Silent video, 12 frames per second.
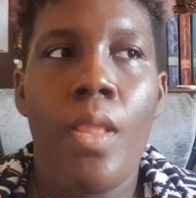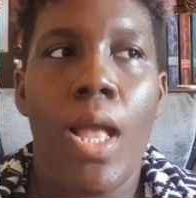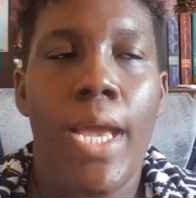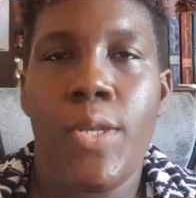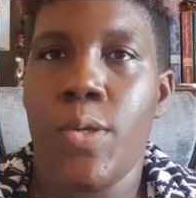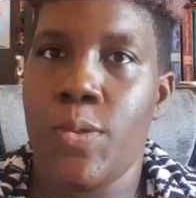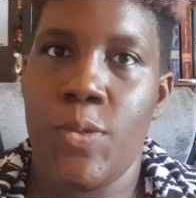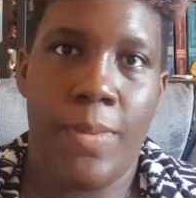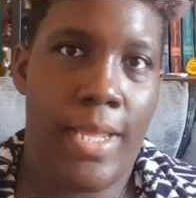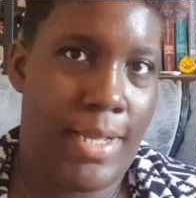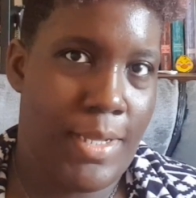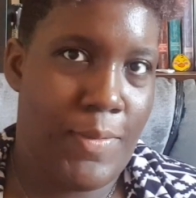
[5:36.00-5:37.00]
I don't do
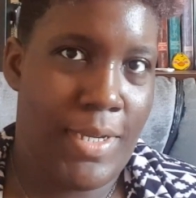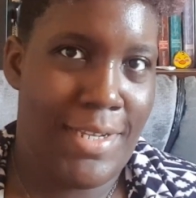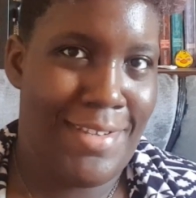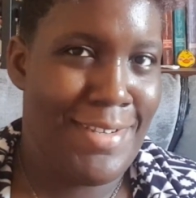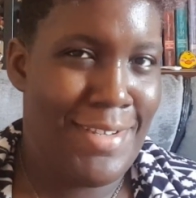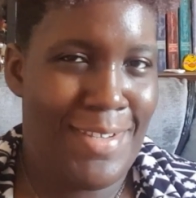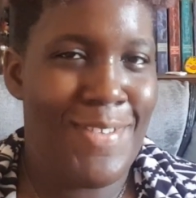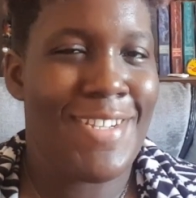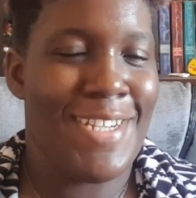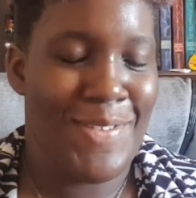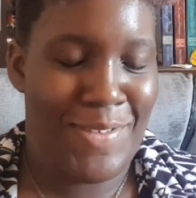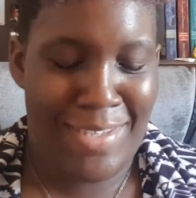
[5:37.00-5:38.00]
black and white. You
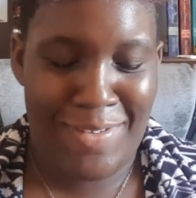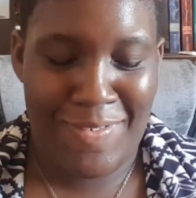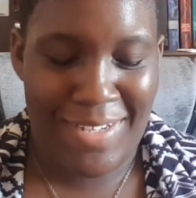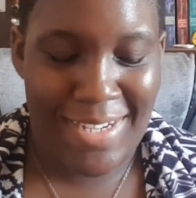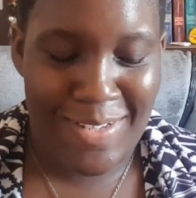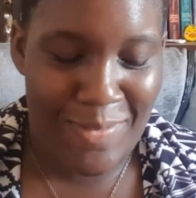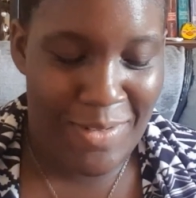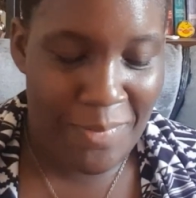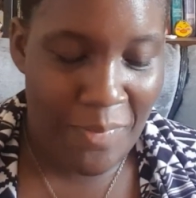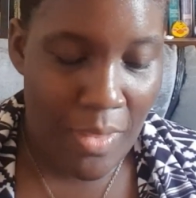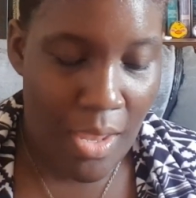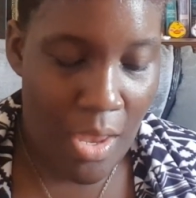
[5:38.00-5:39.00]
guys will see it next one.
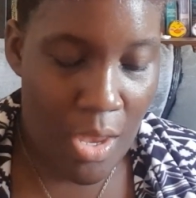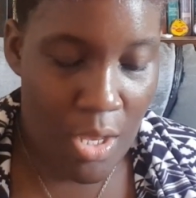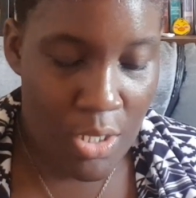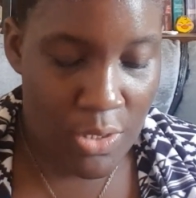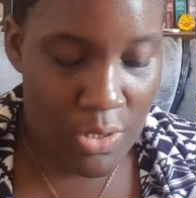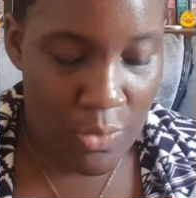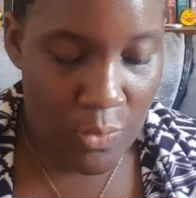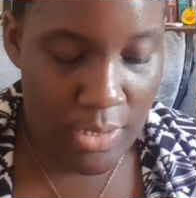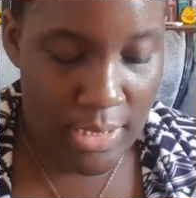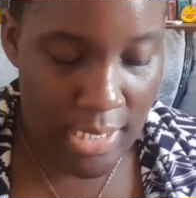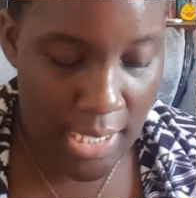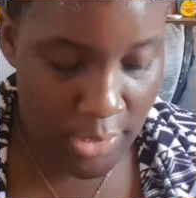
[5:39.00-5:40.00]
So
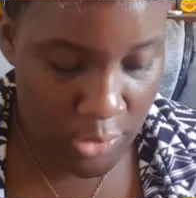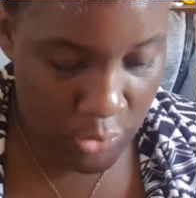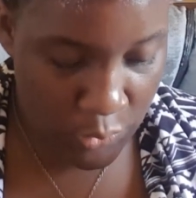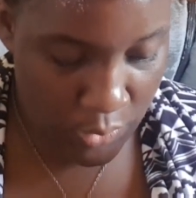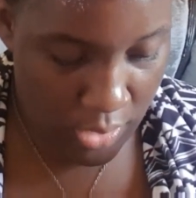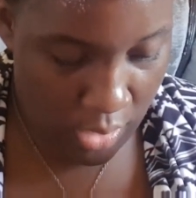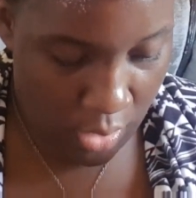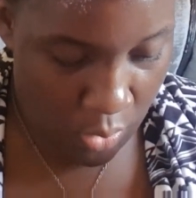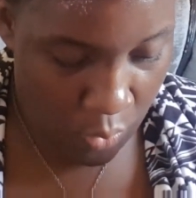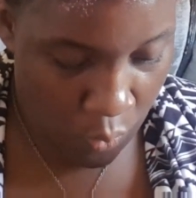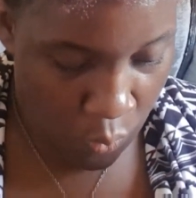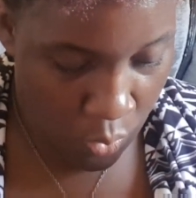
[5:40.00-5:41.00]
day 2
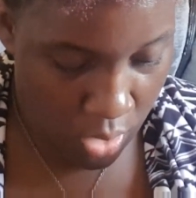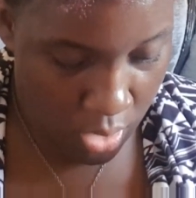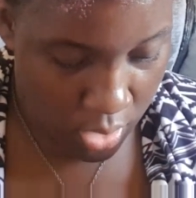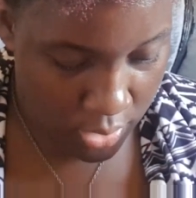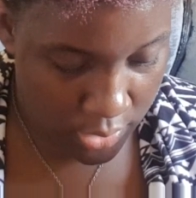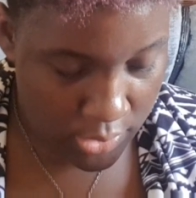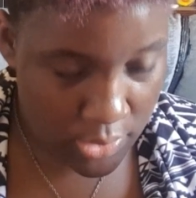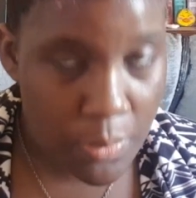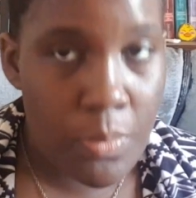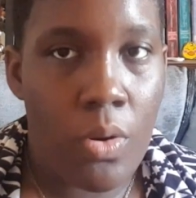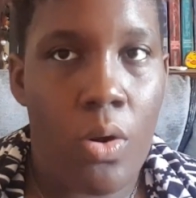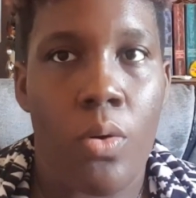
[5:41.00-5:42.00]
now was,
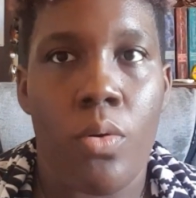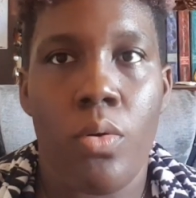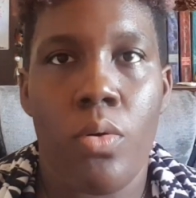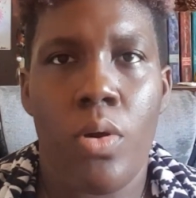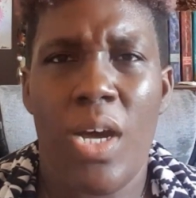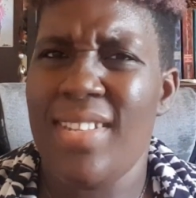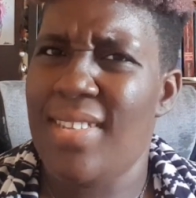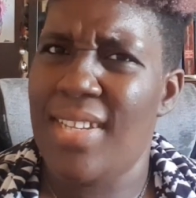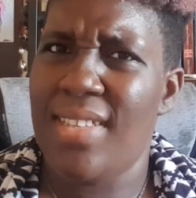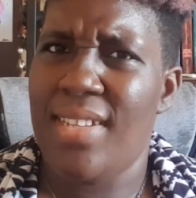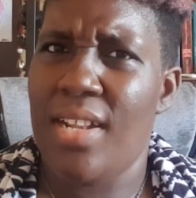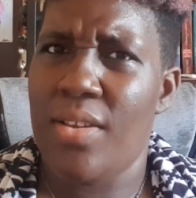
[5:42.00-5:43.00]
oh, I
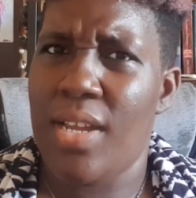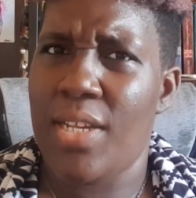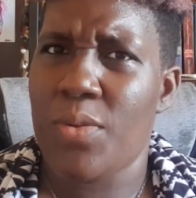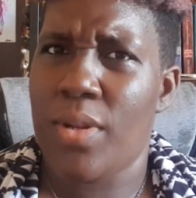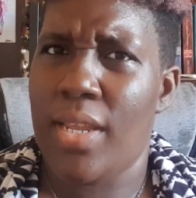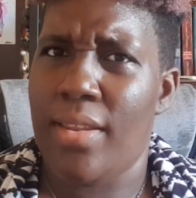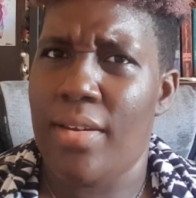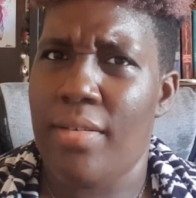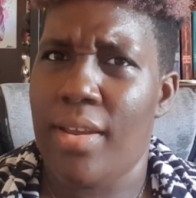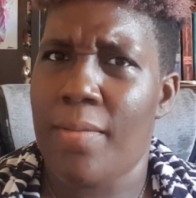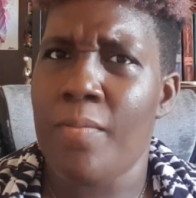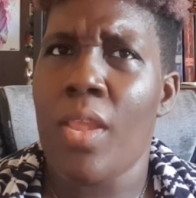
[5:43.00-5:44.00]
did tell you guys what I did,
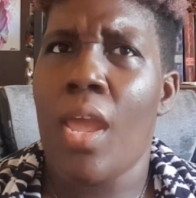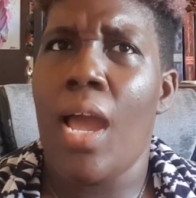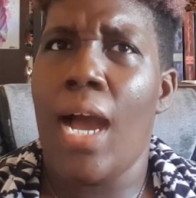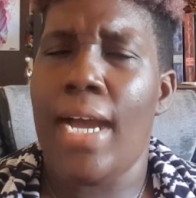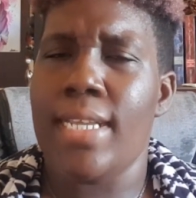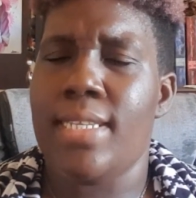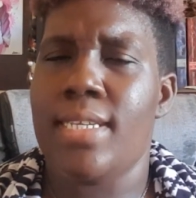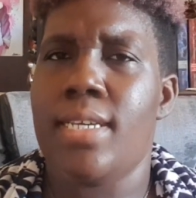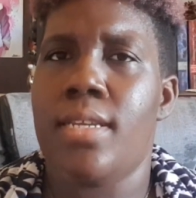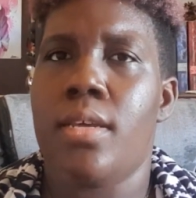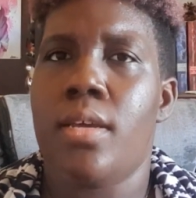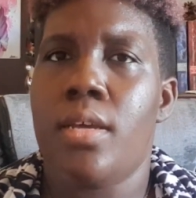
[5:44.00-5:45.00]
right? I
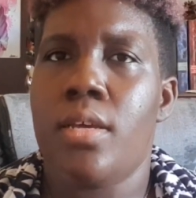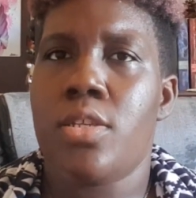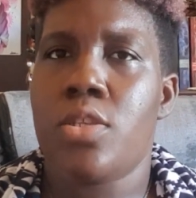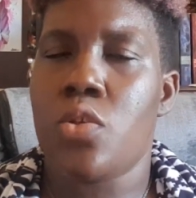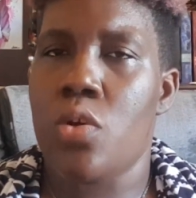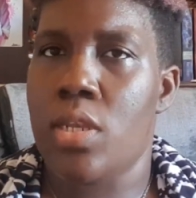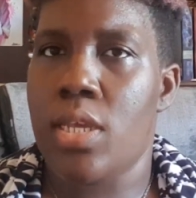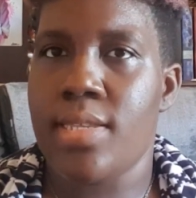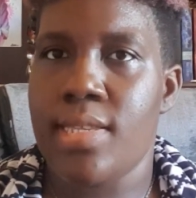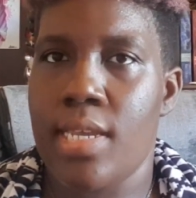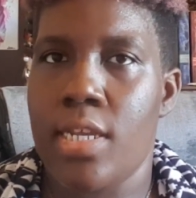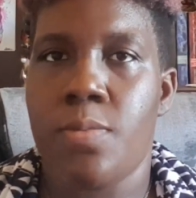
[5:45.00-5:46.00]
did Sonia
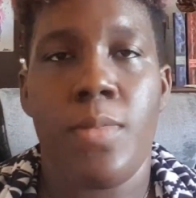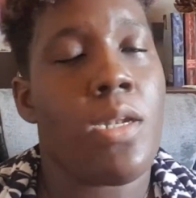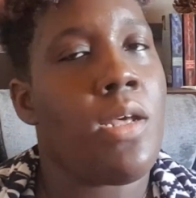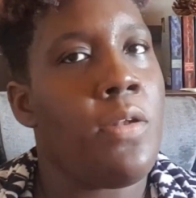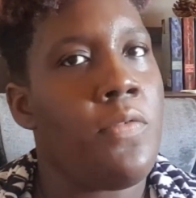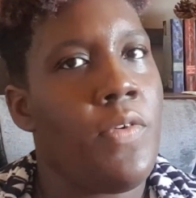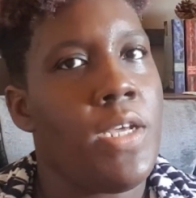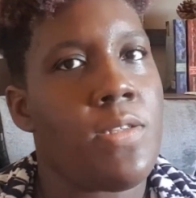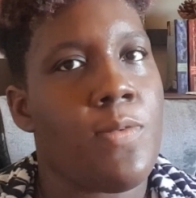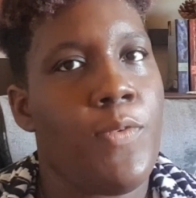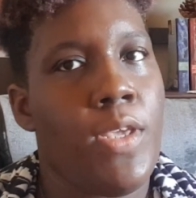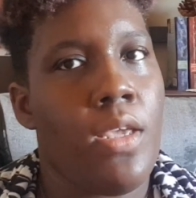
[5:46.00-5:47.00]
Stageman and
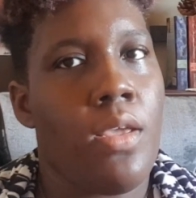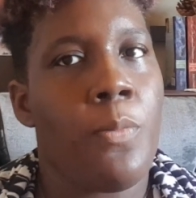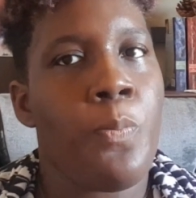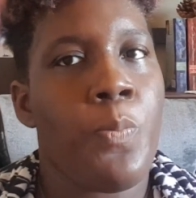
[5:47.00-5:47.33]
Vetfi